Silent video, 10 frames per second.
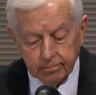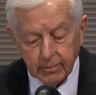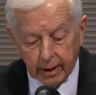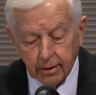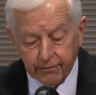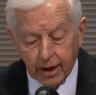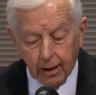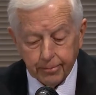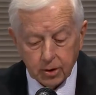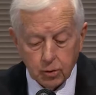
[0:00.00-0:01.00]
They
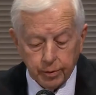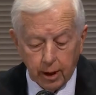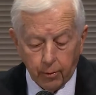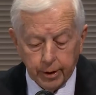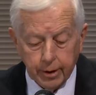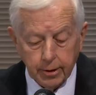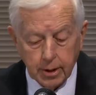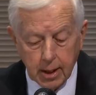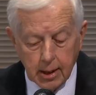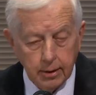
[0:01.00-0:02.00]
developed this when they were in their
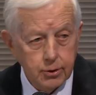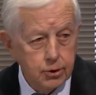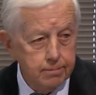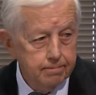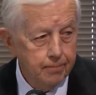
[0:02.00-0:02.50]
teens.